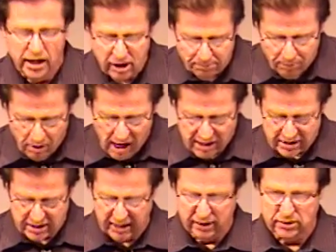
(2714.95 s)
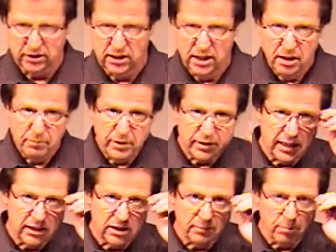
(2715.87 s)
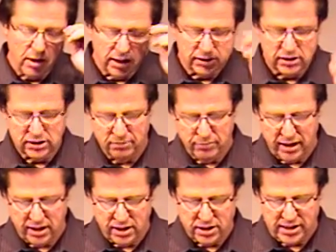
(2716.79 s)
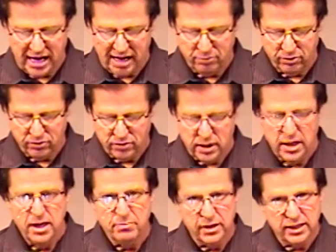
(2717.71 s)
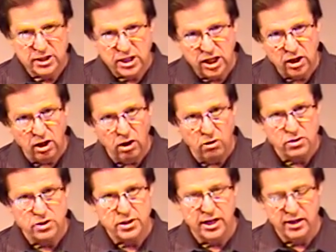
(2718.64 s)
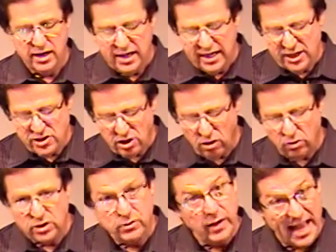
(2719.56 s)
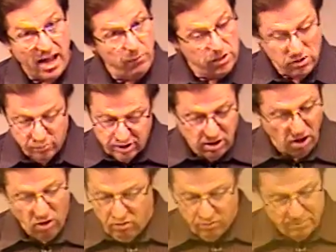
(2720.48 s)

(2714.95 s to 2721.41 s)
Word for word: in the process. But that's the process of making disciples. But as he closes there, he's told us how we do it. We go, we